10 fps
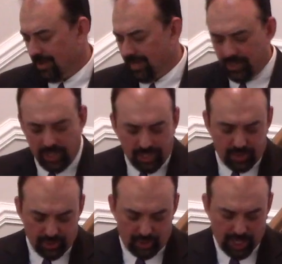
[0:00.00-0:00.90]
In
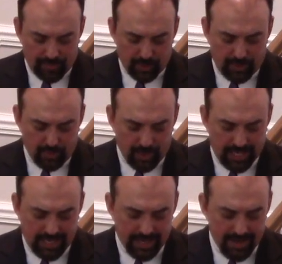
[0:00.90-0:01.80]
Genesis chapter
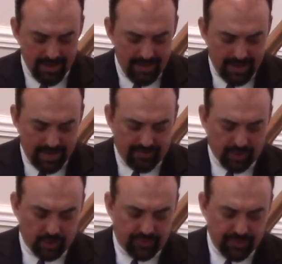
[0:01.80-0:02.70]
3 and
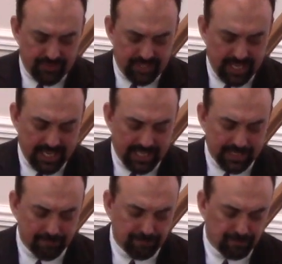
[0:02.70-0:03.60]
verse
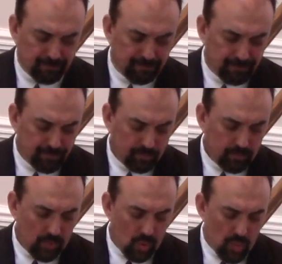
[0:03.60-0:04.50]
15,
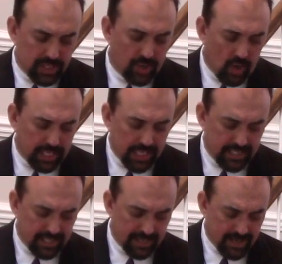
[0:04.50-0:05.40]
when talking
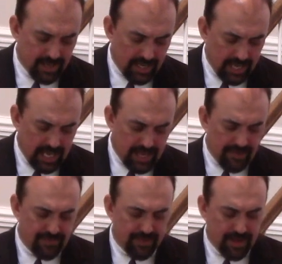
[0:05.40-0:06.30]
to
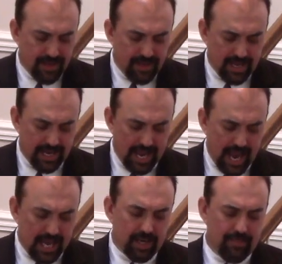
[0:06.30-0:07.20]
Eve and
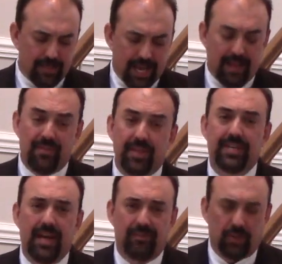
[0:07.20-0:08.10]
Adam and the
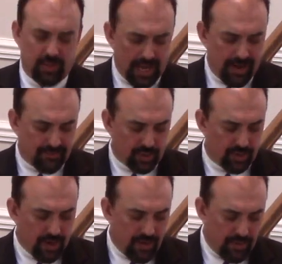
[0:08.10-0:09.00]
devil
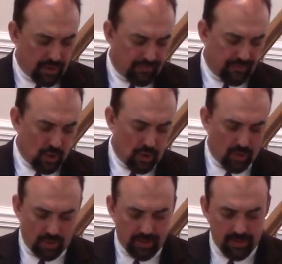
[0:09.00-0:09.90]
after their
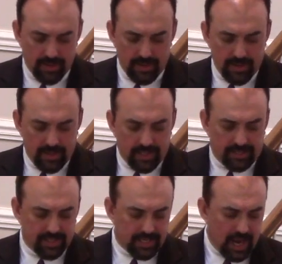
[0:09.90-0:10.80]
fall, it
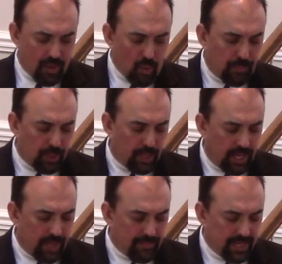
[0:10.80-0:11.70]
says, "And I will put
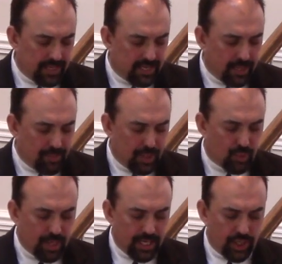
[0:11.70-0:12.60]
enmity
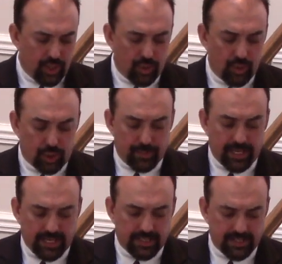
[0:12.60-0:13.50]
between you,"
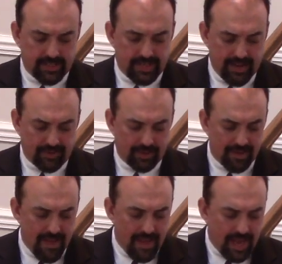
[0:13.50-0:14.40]
speaking to the
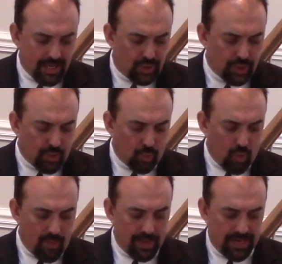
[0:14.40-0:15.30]
devil, "and to the
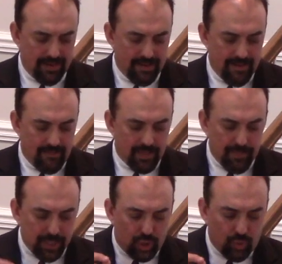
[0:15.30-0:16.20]
woman,
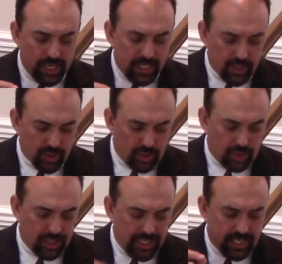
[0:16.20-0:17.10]
and between your
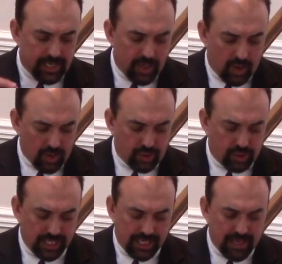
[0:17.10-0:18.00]
seed and her
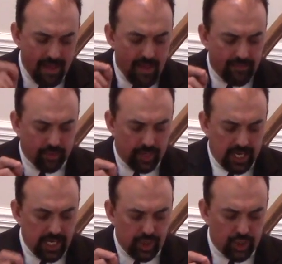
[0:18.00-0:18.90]
seed, for
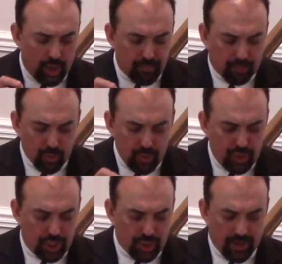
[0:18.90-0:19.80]
he shall
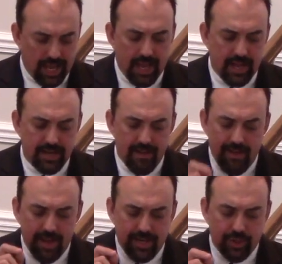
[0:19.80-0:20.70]
bruise your head,
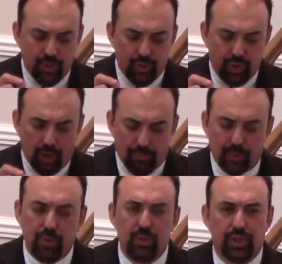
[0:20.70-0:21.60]
and you shall
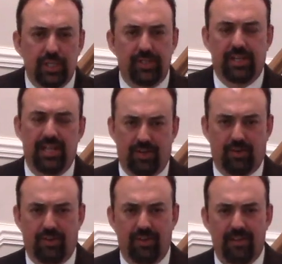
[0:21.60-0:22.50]
bruise his heel."